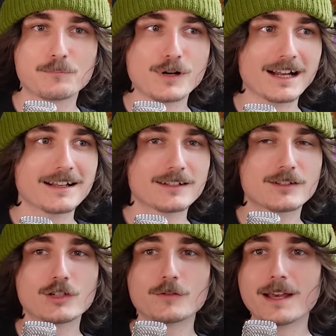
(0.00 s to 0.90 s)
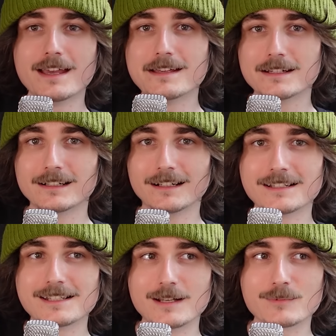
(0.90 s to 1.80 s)
but to me,
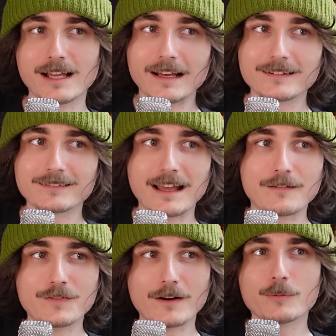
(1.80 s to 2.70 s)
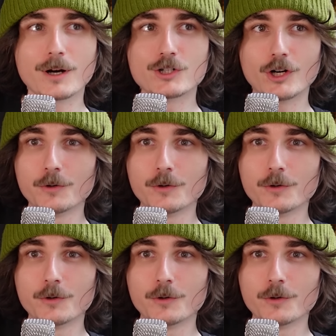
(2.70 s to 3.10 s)
it seems like they're very much